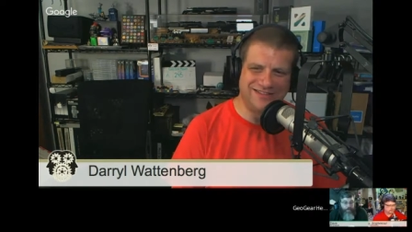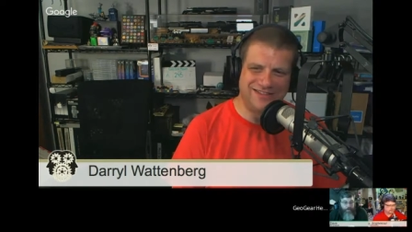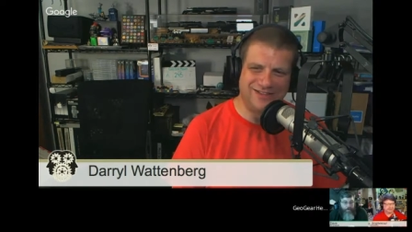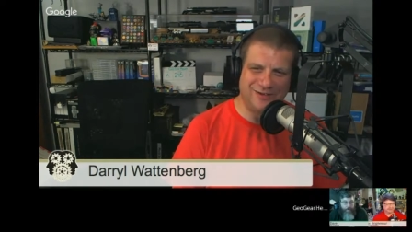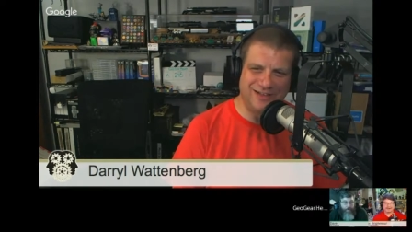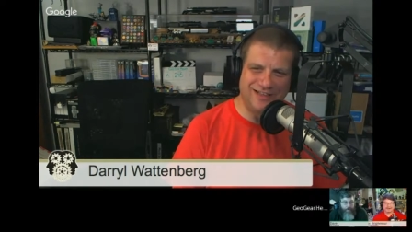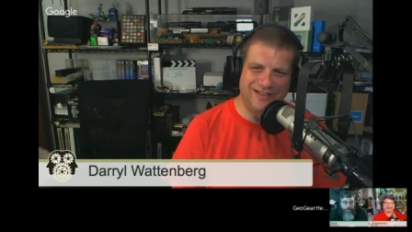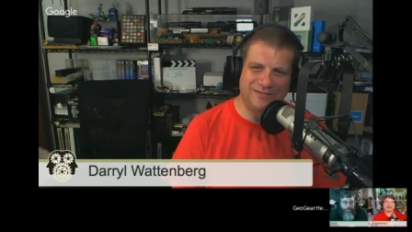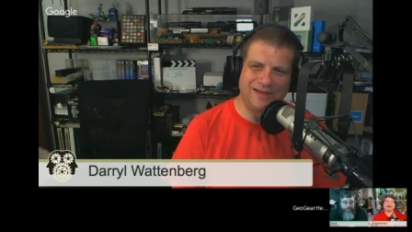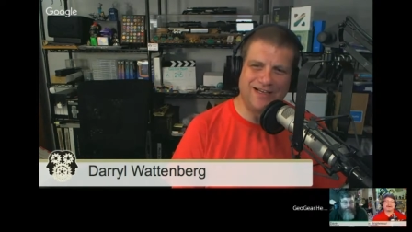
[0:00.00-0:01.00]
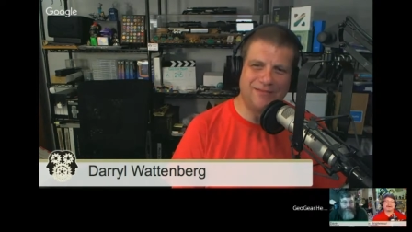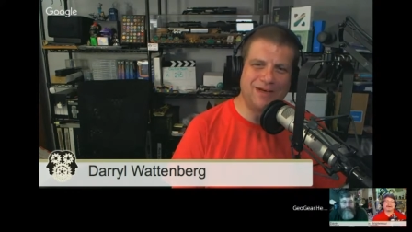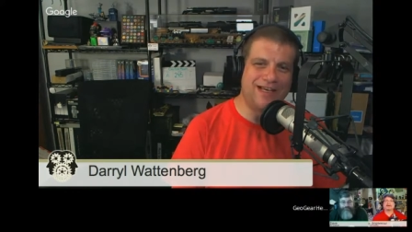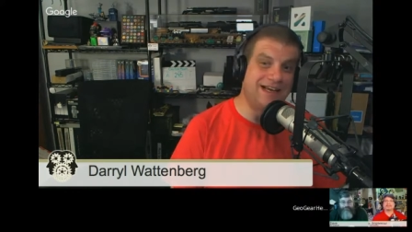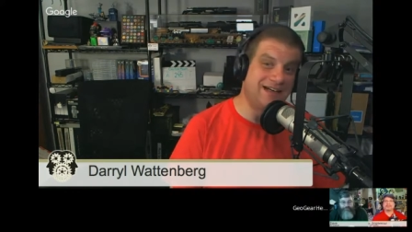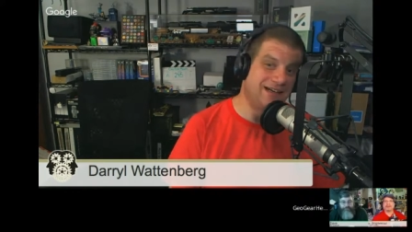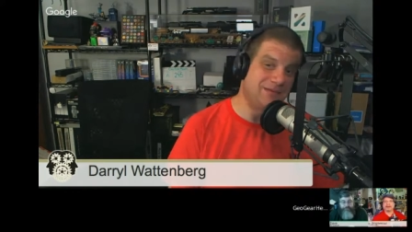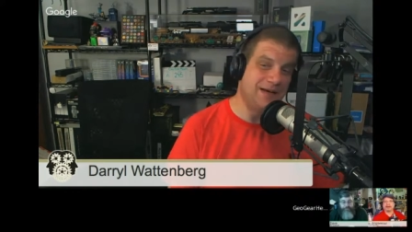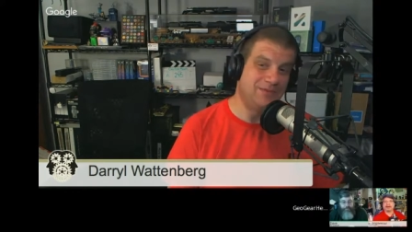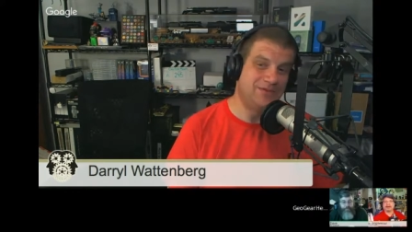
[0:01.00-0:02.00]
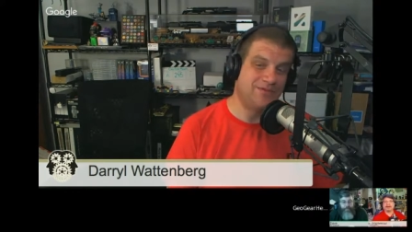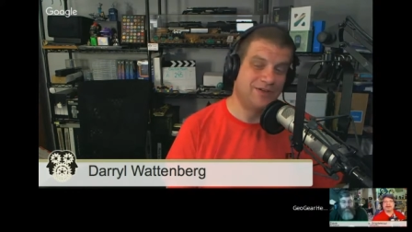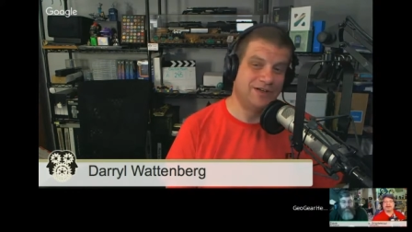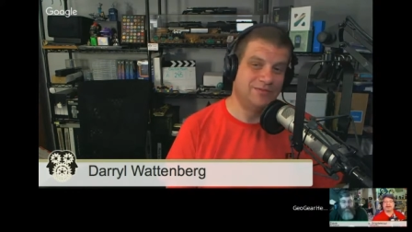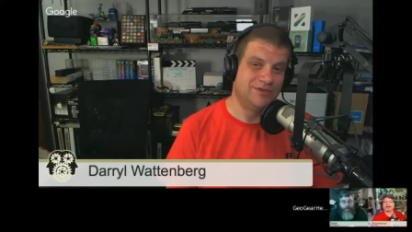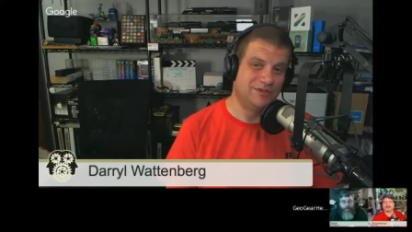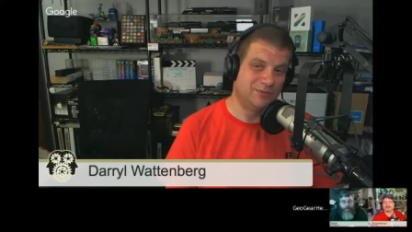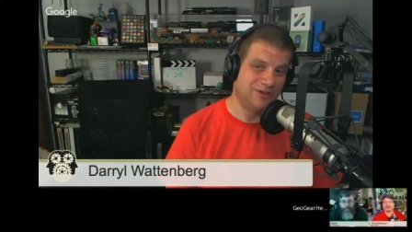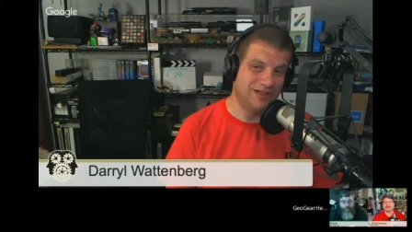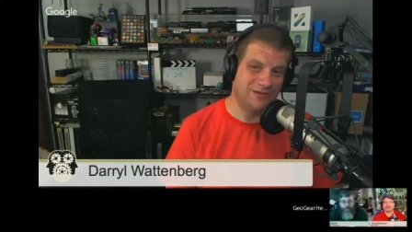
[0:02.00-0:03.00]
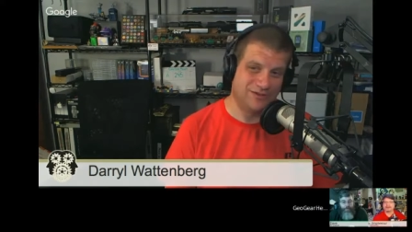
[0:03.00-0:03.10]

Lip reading: So I ended up getting my Canada maps from somewhere else.